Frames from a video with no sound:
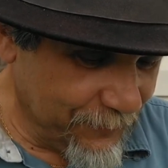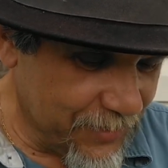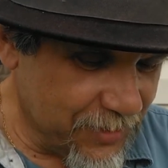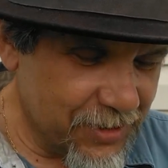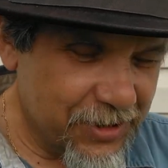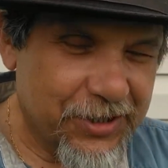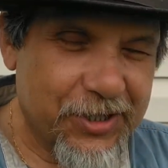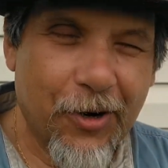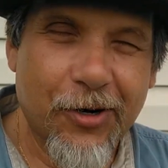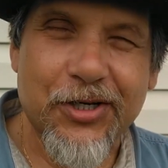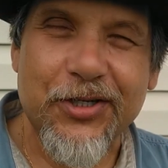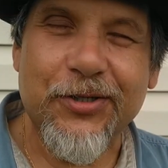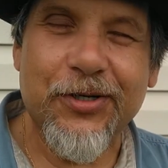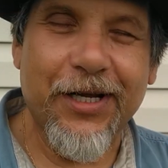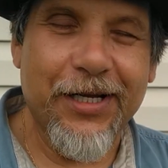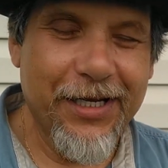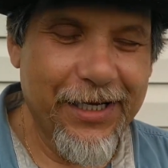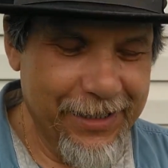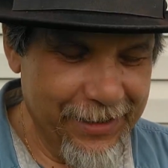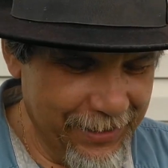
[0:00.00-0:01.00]
starts,
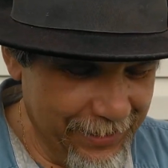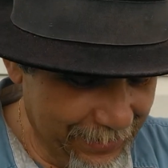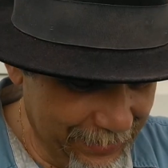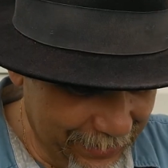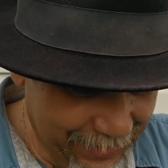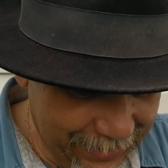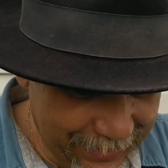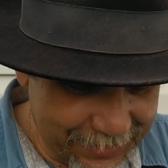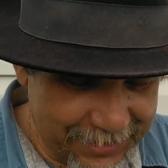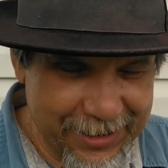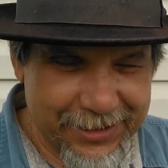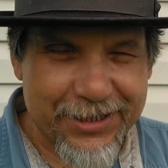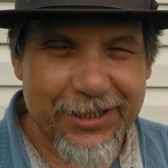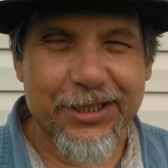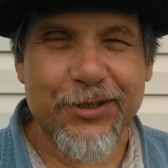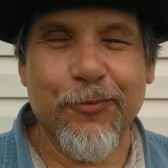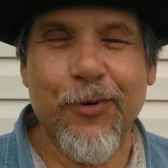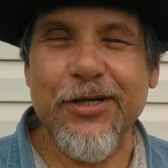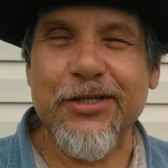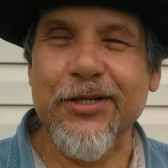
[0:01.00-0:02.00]
he just hits the
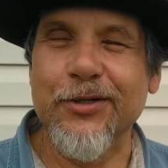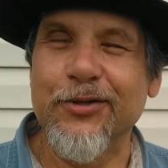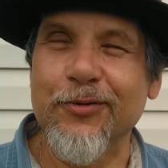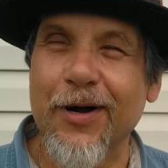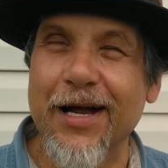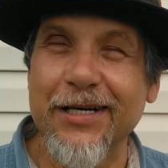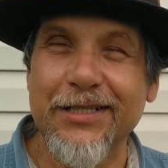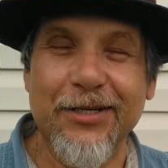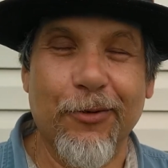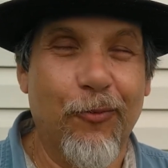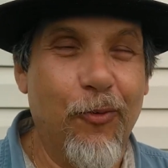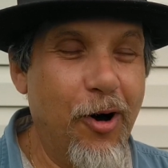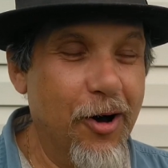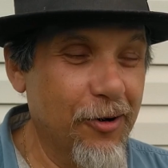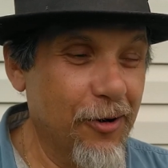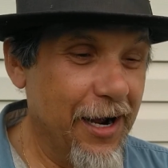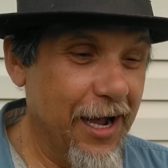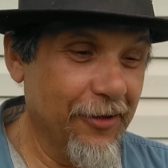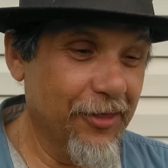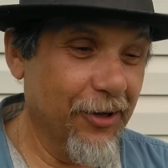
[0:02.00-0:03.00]
switch and drains the
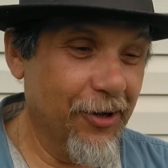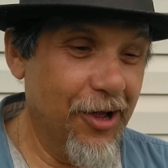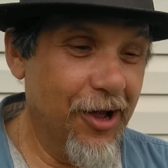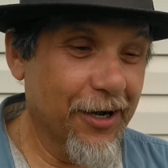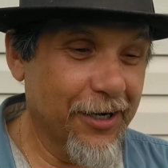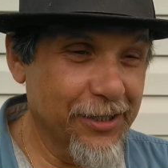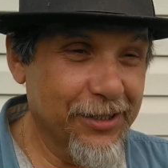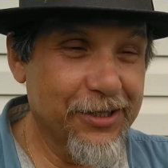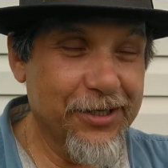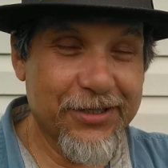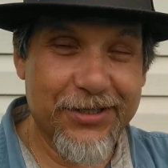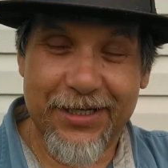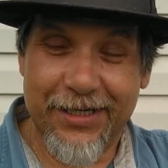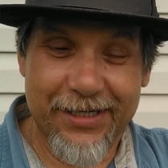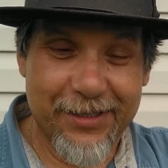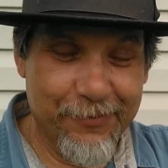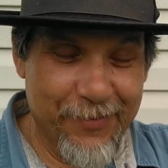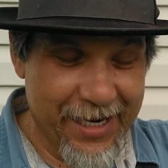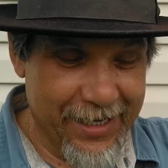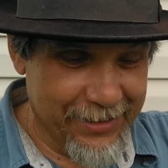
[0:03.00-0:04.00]
water out of the lock, and you can see
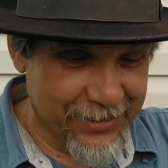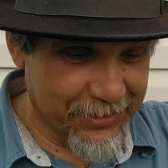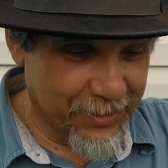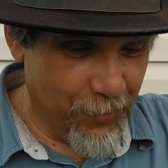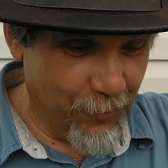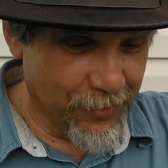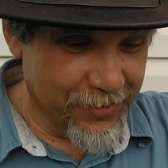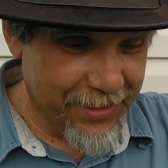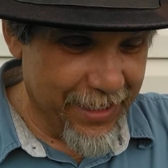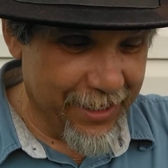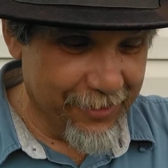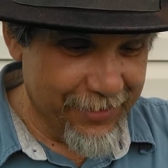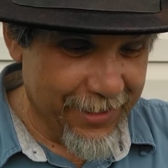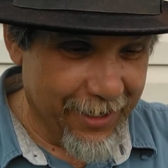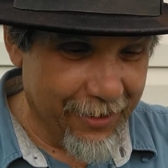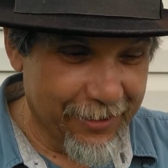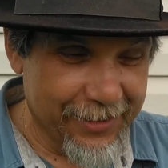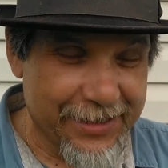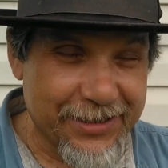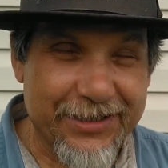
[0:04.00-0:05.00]
the man just going down,
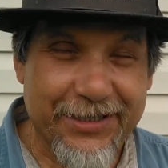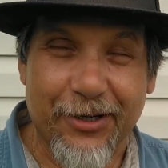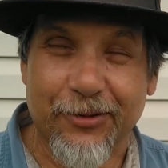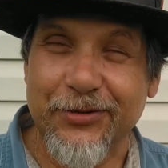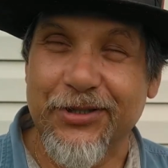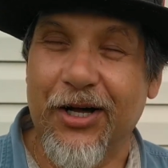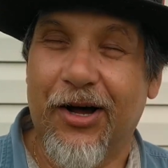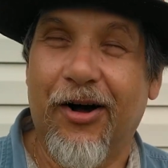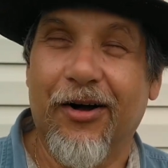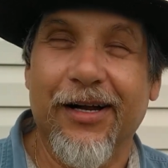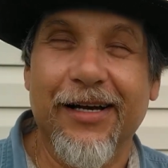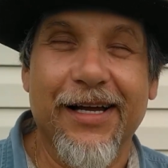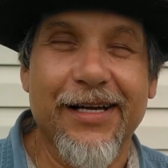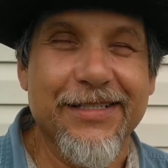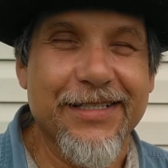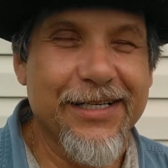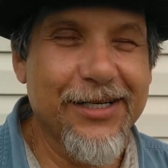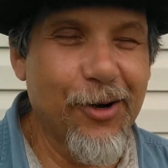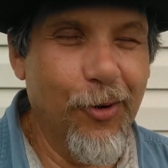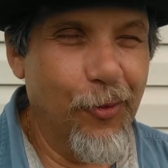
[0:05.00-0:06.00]
down. He's still talking as
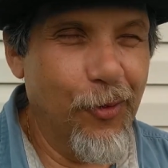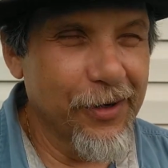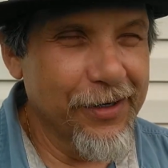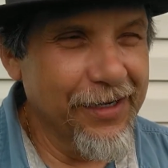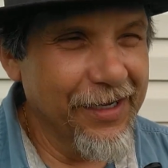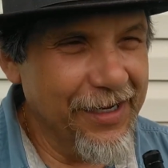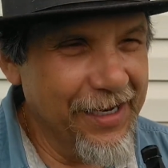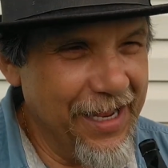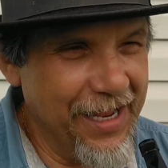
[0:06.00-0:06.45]
he going.